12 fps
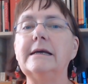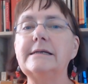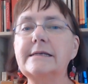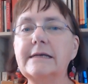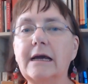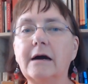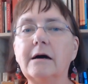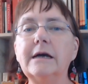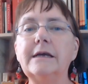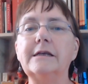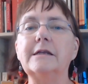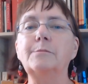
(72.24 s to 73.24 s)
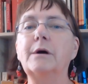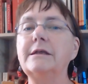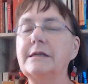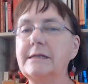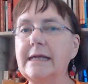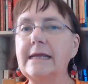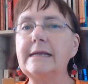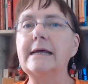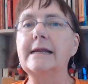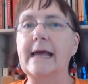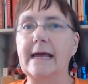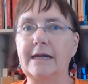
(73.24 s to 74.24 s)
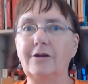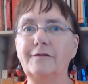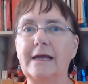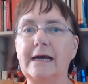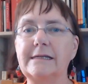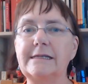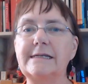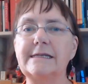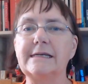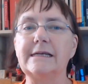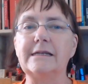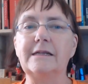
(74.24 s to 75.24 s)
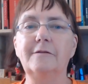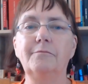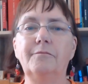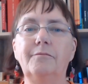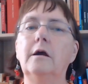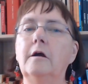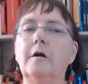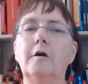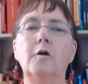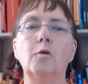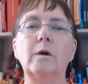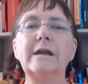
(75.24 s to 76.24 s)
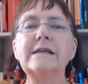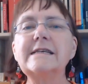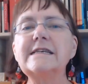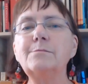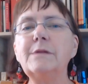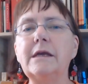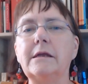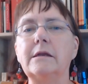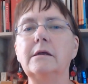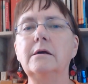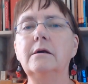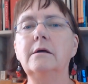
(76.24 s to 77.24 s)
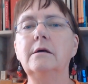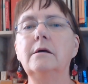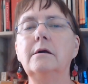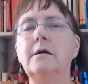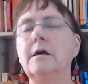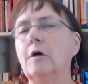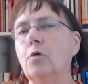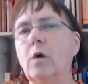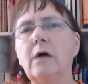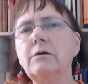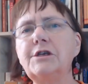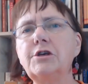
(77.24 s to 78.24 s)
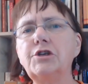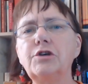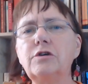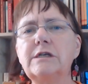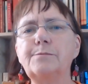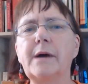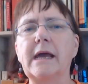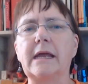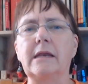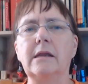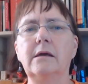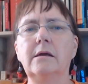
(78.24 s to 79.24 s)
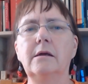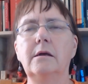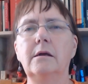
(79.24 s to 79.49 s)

is guided by the tender hand of the unseen." What does this mean? Why would you choose pain?